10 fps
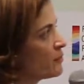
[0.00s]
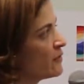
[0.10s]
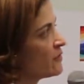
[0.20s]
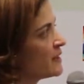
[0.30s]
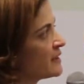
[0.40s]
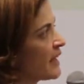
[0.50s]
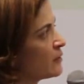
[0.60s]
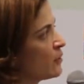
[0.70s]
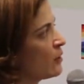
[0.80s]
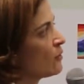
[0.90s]
with the
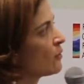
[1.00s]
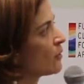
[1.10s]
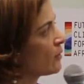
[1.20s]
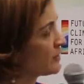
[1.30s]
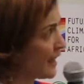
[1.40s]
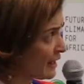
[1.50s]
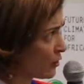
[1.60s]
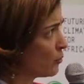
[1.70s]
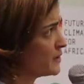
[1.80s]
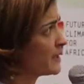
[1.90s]

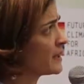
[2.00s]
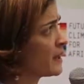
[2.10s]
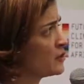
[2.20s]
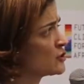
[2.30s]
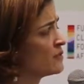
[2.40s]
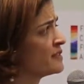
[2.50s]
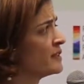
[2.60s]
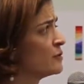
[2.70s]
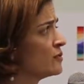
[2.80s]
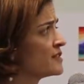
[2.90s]
telecommunications
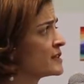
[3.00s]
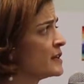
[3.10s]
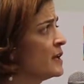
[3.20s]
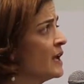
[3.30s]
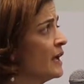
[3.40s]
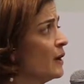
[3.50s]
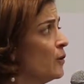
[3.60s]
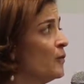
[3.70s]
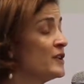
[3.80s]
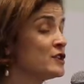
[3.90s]
industry,
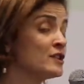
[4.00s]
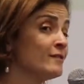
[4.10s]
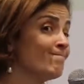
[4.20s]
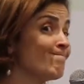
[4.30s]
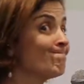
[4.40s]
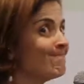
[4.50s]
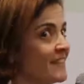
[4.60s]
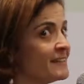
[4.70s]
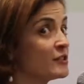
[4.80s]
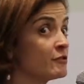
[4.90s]
which is
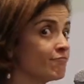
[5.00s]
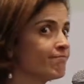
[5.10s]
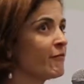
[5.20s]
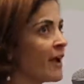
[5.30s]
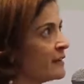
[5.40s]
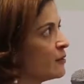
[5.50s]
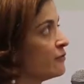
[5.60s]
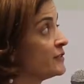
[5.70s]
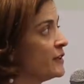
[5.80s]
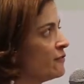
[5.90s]
kind
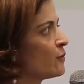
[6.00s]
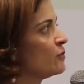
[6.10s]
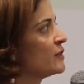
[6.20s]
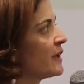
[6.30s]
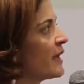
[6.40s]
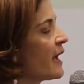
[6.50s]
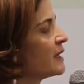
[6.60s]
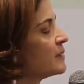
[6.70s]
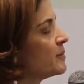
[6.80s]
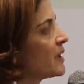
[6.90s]
of difficult
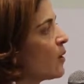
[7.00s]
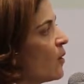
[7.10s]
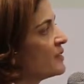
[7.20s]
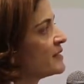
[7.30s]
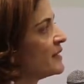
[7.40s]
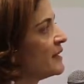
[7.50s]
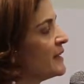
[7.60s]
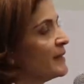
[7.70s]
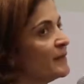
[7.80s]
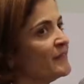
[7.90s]
again, because
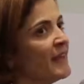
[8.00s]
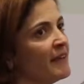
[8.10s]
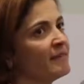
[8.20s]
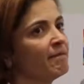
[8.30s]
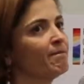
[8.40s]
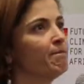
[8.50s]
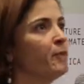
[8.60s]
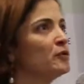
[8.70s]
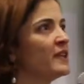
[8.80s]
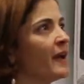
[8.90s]
they
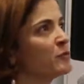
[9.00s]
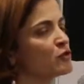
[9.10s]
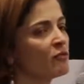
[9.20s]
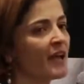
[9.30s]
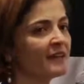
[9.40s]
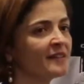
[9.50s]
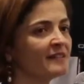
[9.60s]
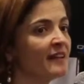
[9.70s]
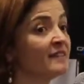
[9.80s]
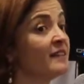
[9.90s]
put them together
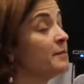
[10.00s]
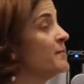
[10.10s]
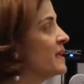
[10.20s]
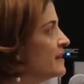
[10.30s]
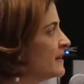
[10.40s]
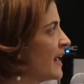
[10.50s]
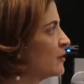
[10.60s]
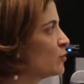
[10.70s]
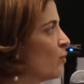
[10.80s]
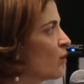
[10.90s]
doesn't mean the
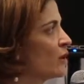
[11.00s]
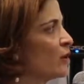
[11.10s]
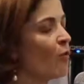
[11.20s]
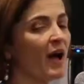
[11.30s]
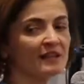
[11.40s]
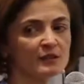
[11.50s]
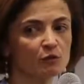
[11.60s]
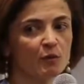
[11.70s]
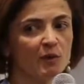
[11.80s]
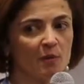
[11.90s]
network
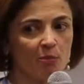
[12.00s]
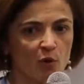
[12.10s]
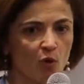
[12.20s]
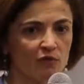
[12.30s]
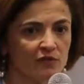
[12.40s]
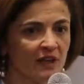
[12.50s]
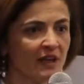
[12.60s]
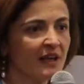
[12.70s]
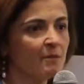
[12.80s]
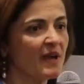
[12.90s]
quality will improve.
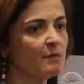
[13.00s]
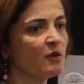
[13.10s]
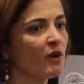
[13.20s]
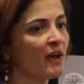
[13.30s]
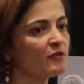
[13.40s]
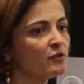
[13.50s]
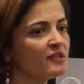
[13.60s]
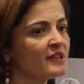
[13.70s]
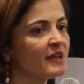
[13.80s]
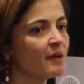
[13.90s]
Maybe you have to
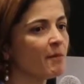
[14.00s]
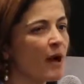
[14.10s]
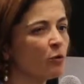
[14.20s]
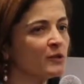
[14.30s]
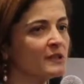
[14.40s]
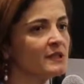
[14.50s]
think about